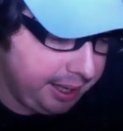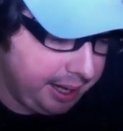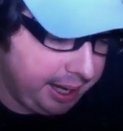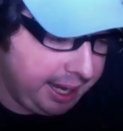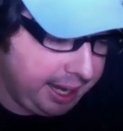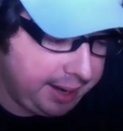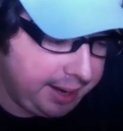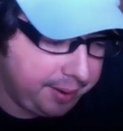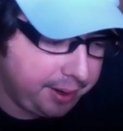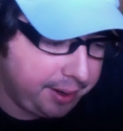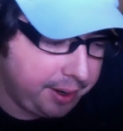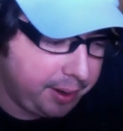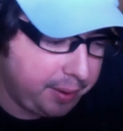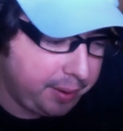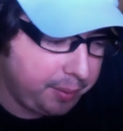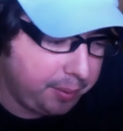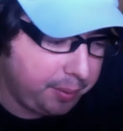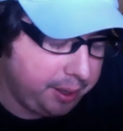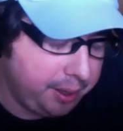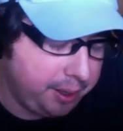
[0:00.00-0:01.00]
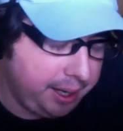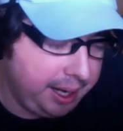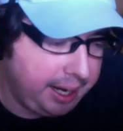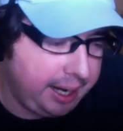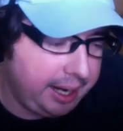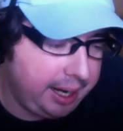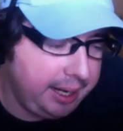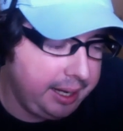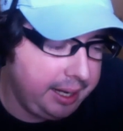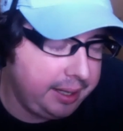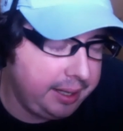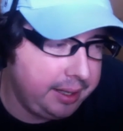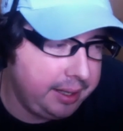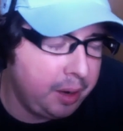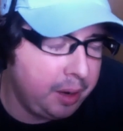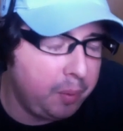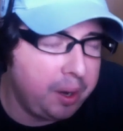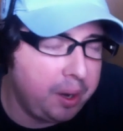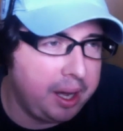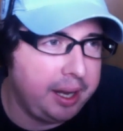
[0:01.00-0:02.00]
don't know. You
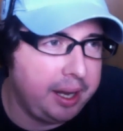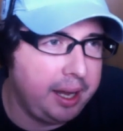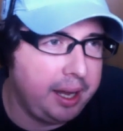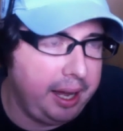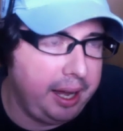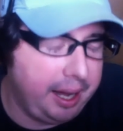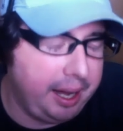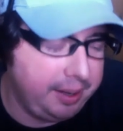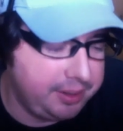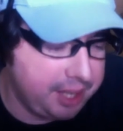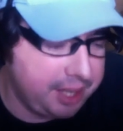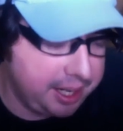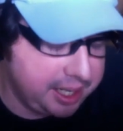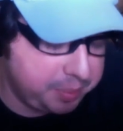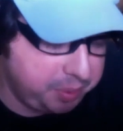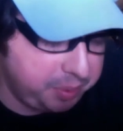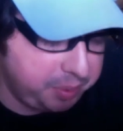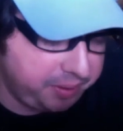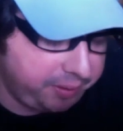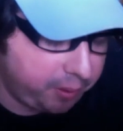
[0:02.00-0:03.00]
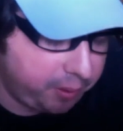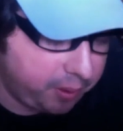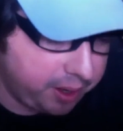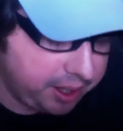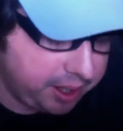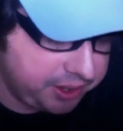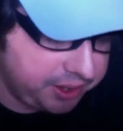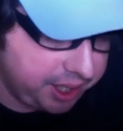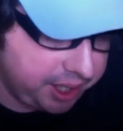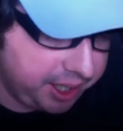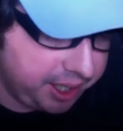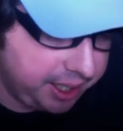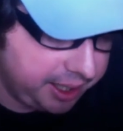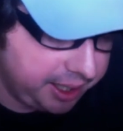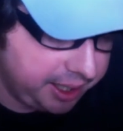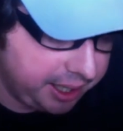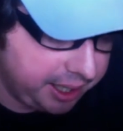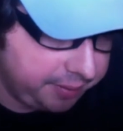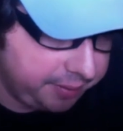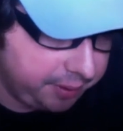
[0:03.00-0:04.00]
know what? I've said this before, and I'll say it
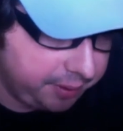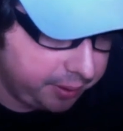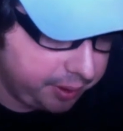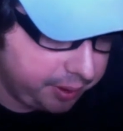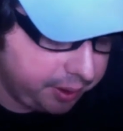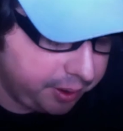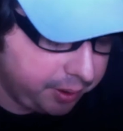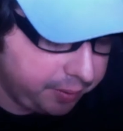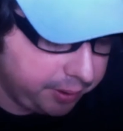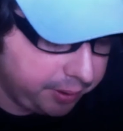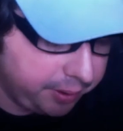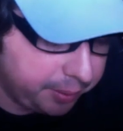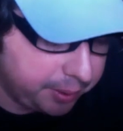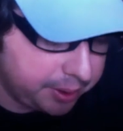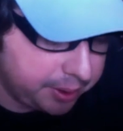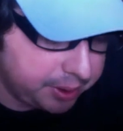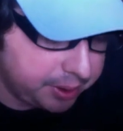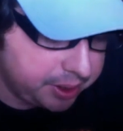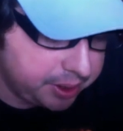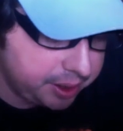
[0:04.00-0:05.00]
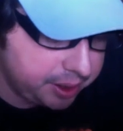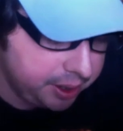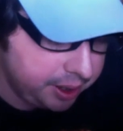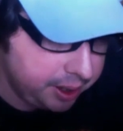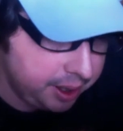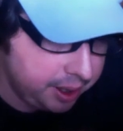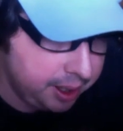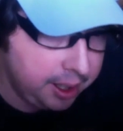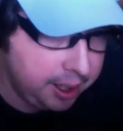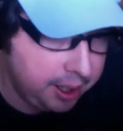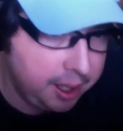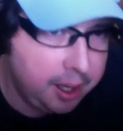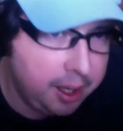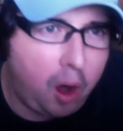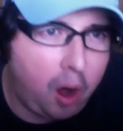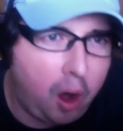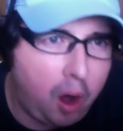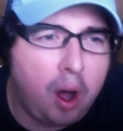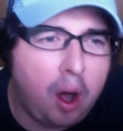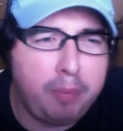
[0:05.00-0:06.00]
again for the new viewers.
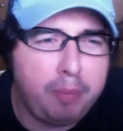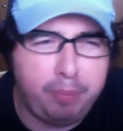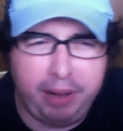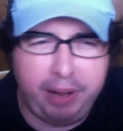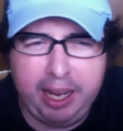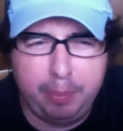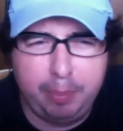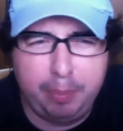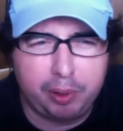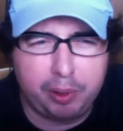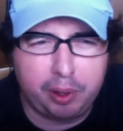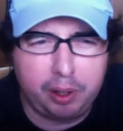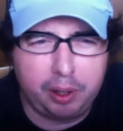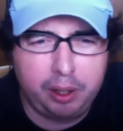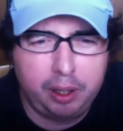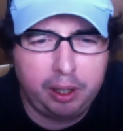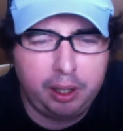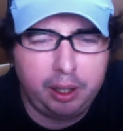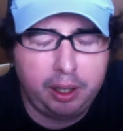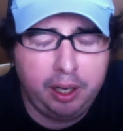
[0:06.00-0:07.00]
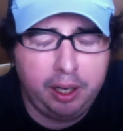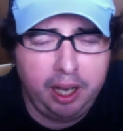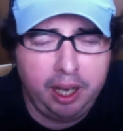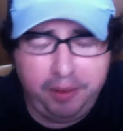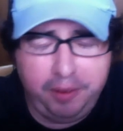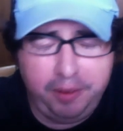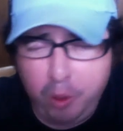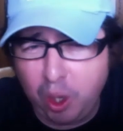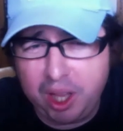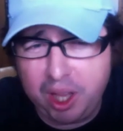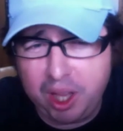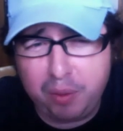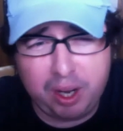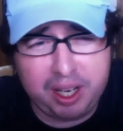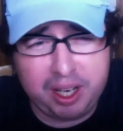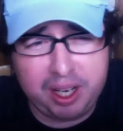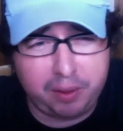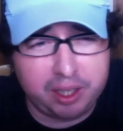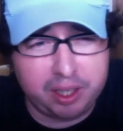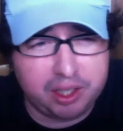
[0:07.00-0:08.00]
On paper, if you only
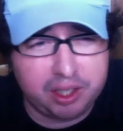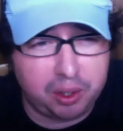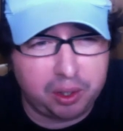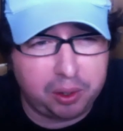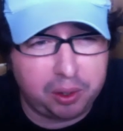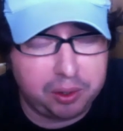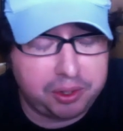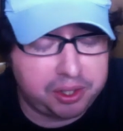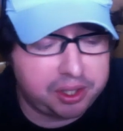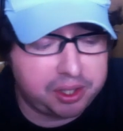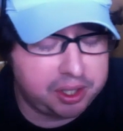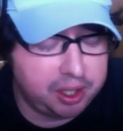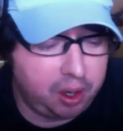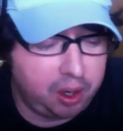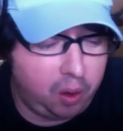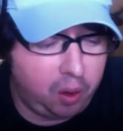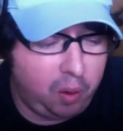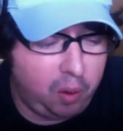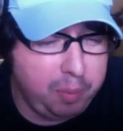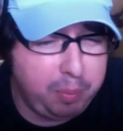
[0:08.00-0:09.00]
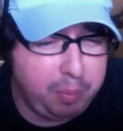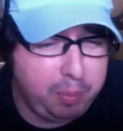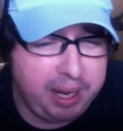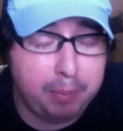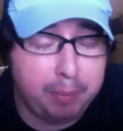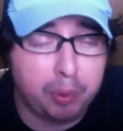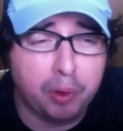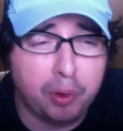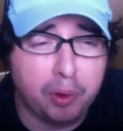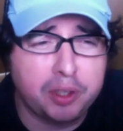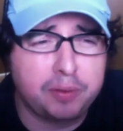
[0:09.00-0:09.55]
read the results, on paper, this